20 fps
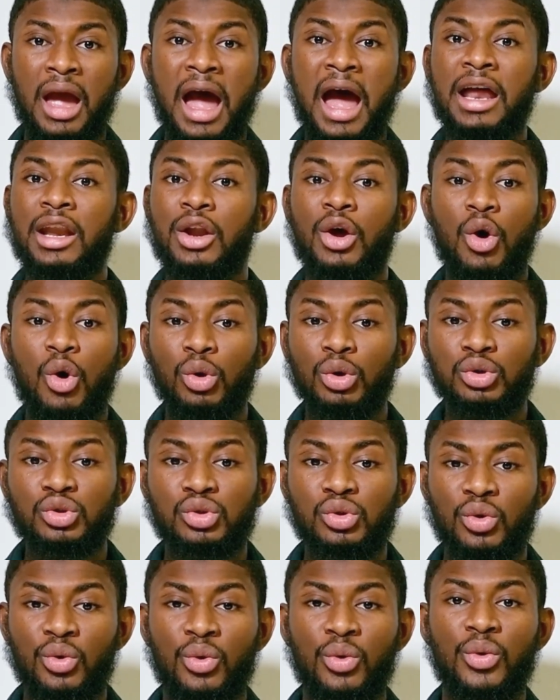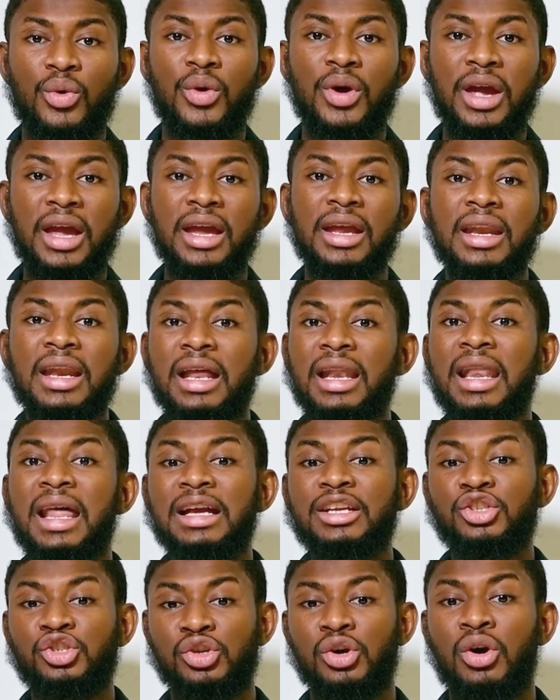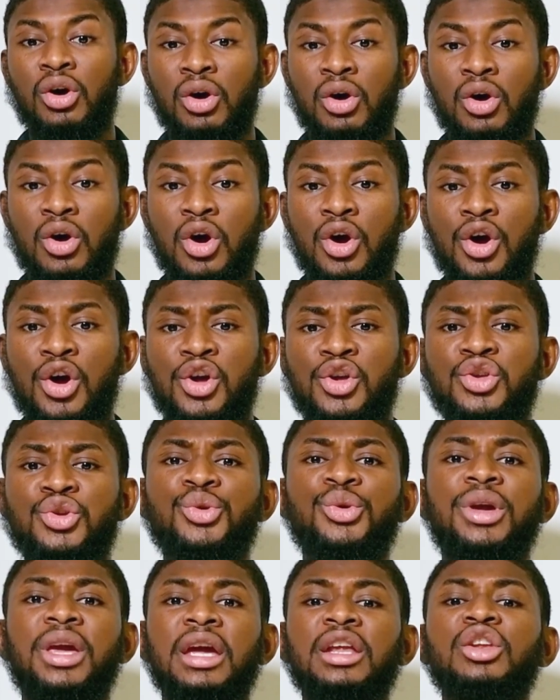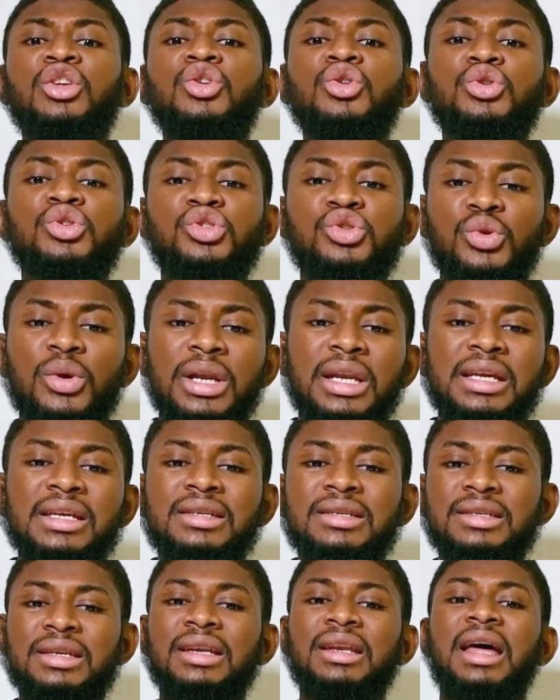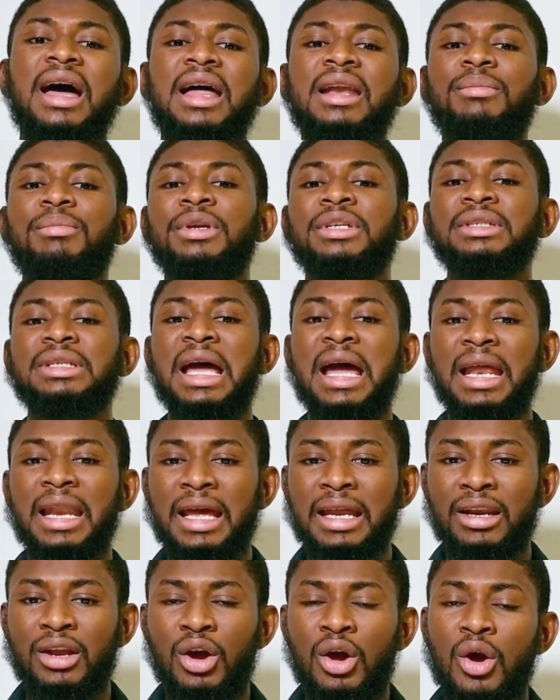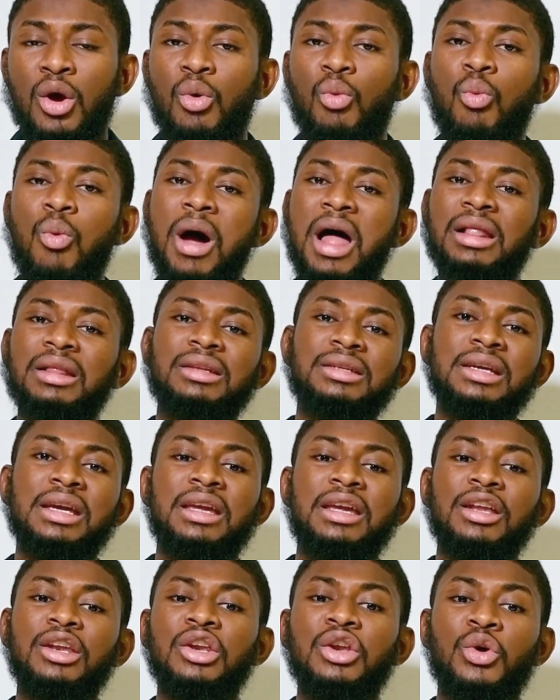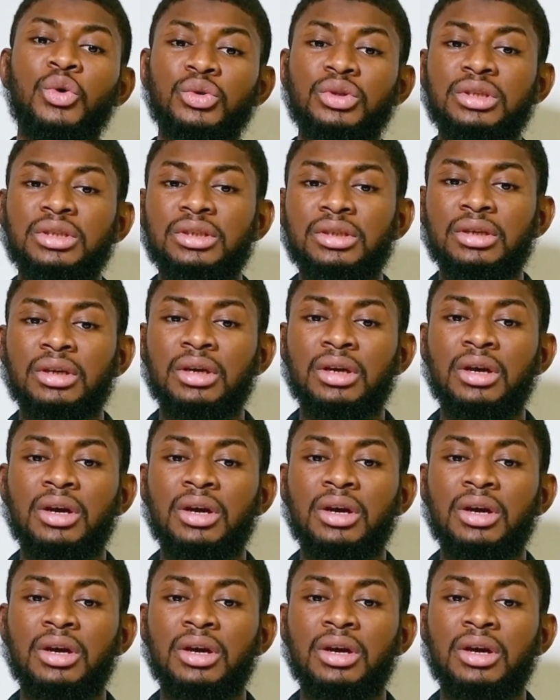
And also, in a lecture, you can usually sit and be silent while taking notes,